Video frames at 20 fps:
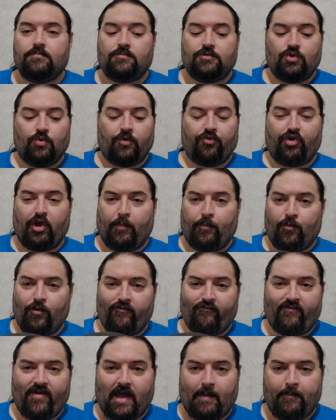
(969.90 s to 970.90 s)
to a
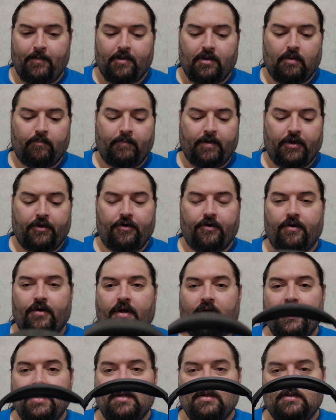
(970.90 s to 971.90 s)
3.5 millimeter
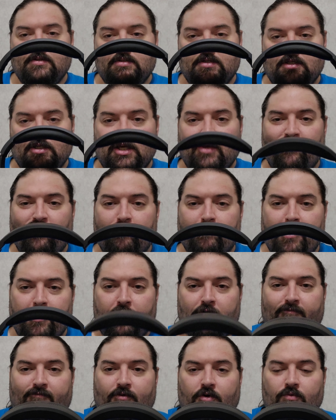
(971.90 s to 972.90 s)
to give you a
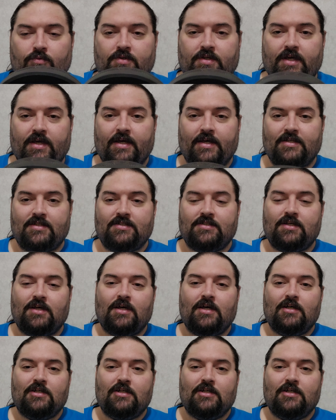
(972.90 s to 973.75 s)
microphone test.